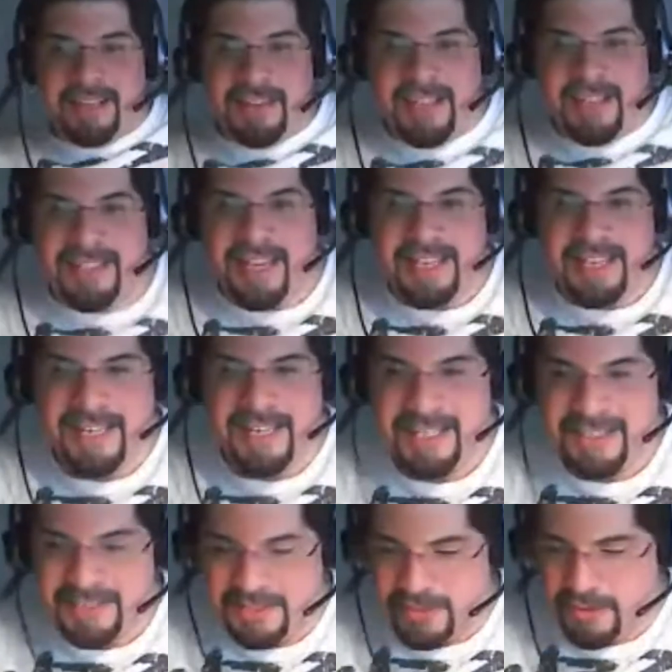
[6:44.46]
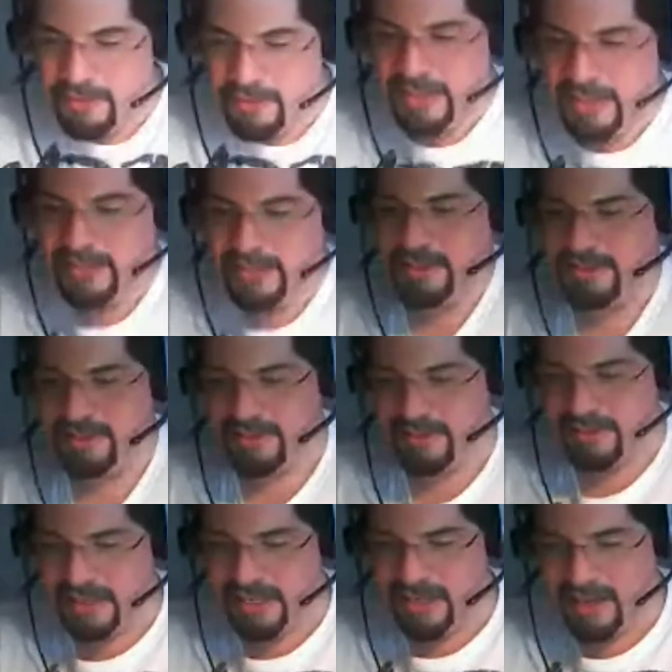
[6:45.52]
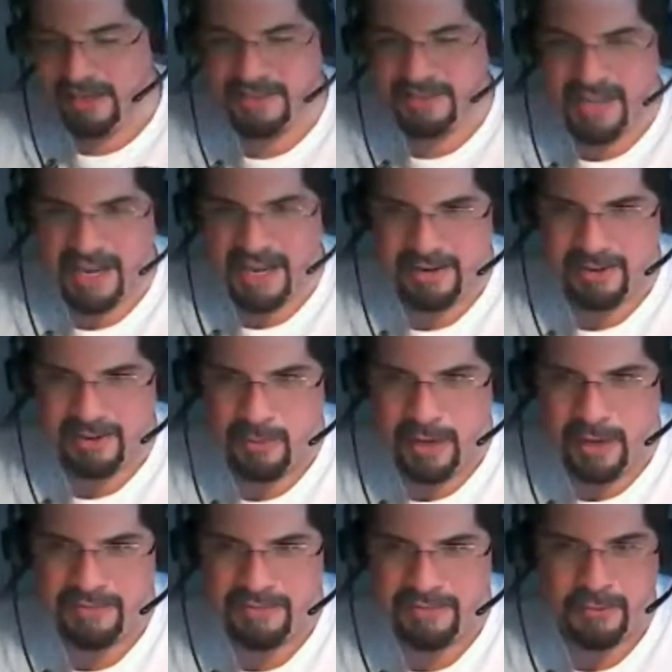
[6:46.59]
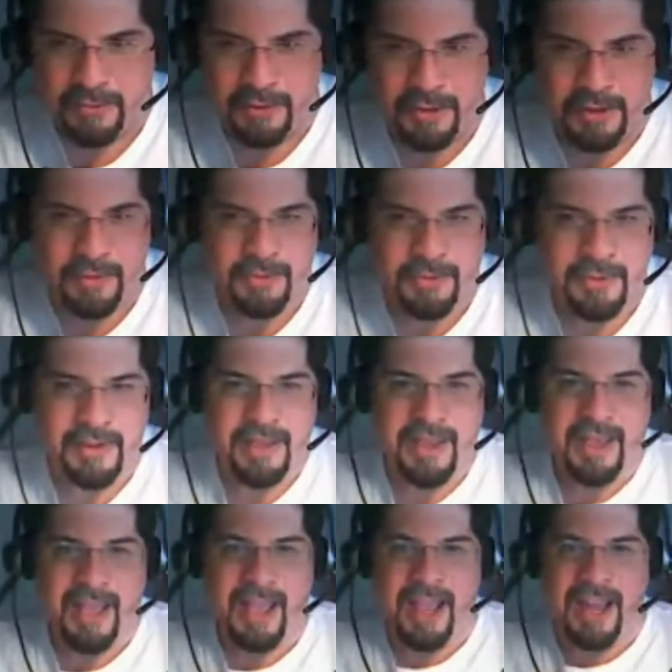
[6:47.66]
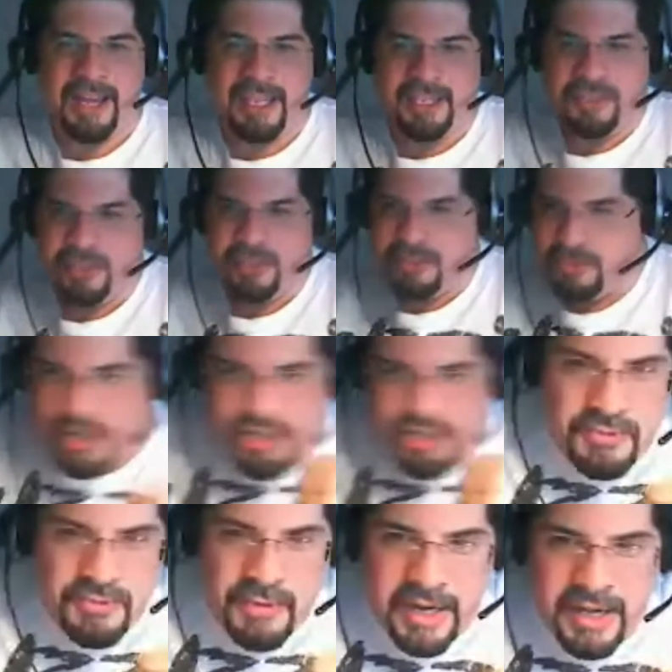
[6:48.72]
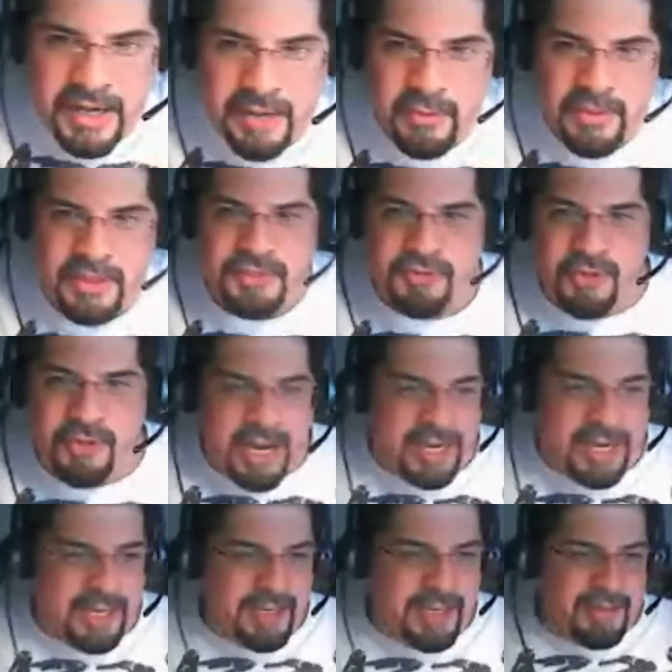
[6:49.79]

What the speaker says: that's excellent. So he got tired of waiting for you, and he just rushes right in with a strike.